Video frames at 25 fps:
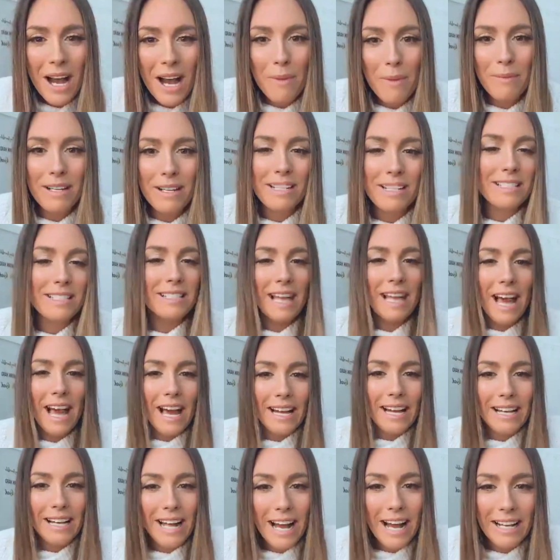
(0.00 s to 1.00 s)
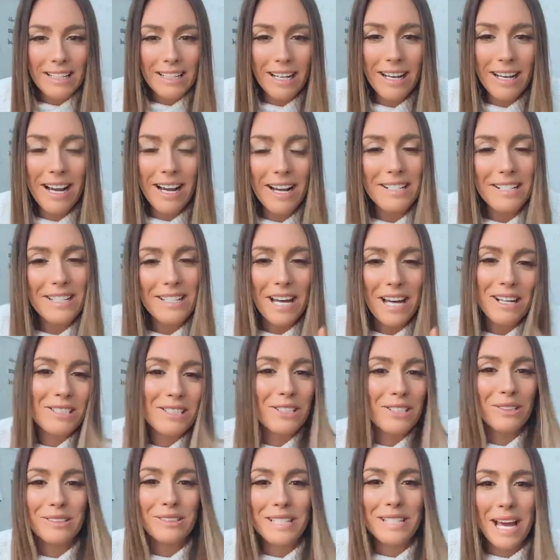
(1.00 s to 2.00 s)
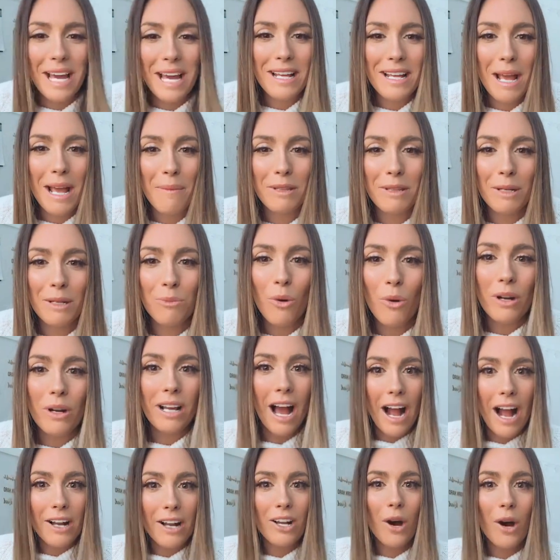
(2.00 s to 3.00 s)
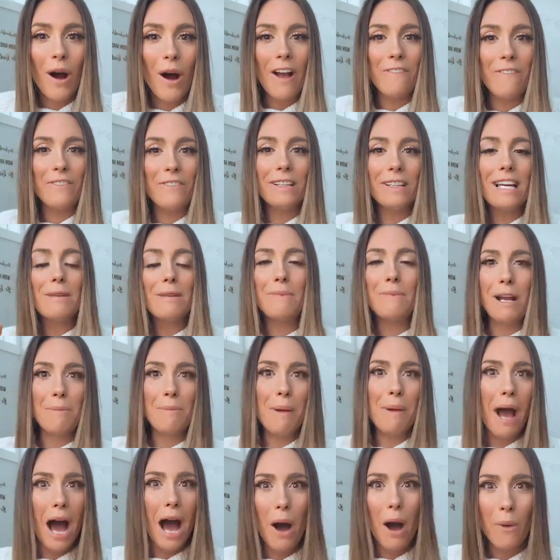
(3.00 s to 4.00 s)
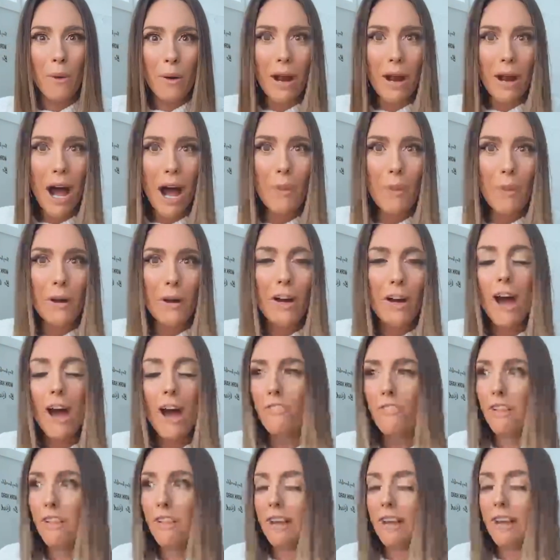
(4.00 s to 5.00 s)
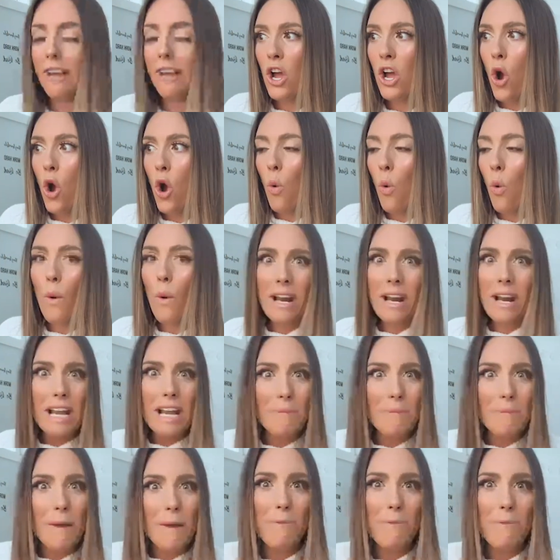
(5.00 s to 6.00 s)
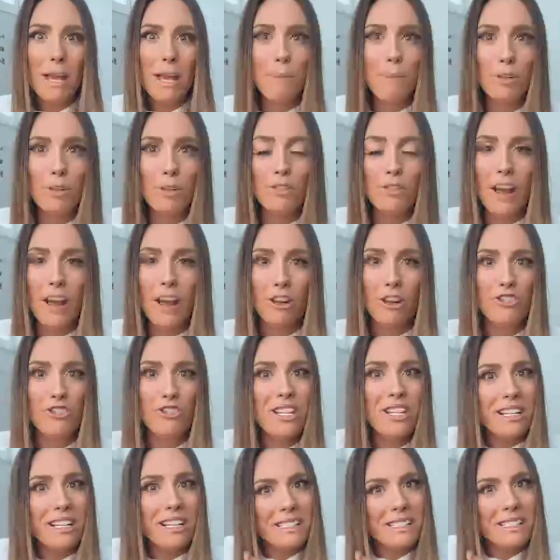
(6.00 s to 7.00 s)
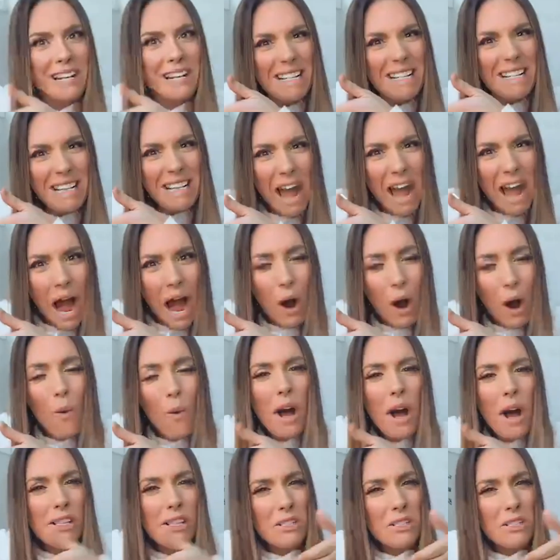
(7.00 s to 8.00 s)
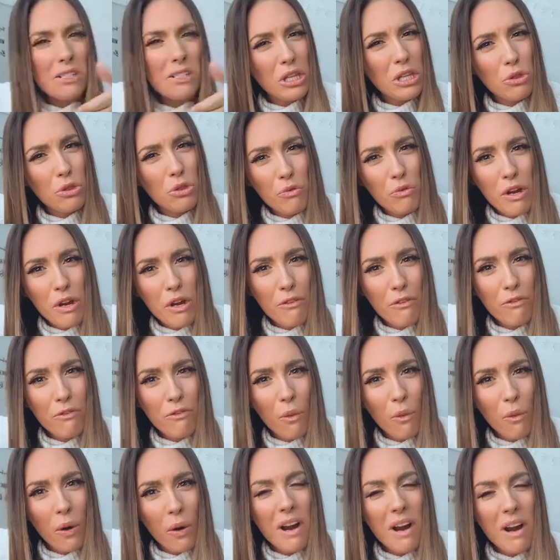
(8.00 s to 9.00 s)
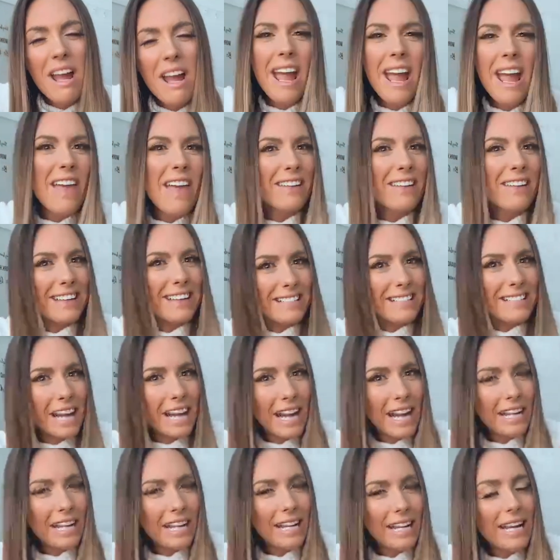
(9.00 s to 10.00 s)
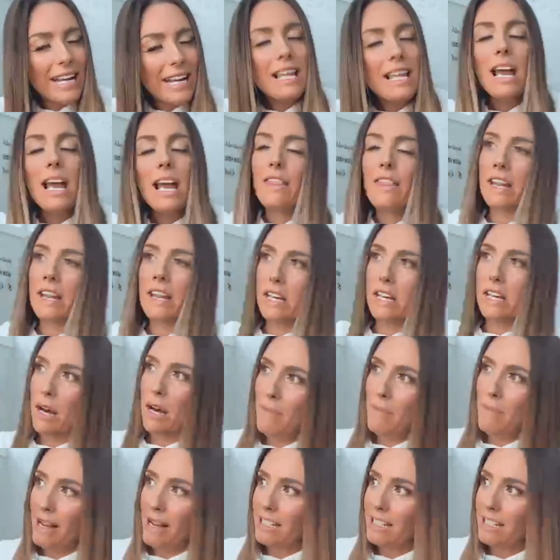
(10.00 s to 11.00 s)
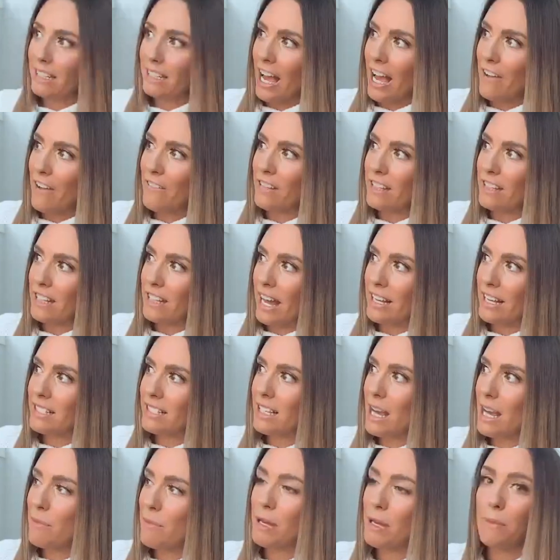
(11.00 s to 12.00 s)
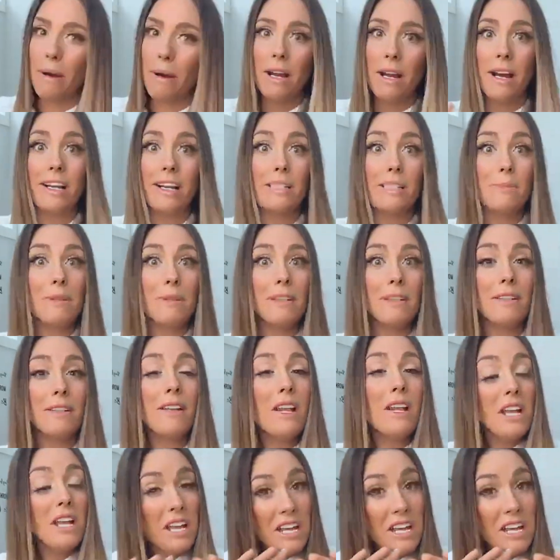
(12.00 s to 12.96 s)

I'm like dead. I'm dead until 10 a.m. in the morning. I know. I feel like my power hour of like, when I get my big burst of energy is like now until like 3 or 4, and then I die again, and then I come back to life at nighttime, and my husband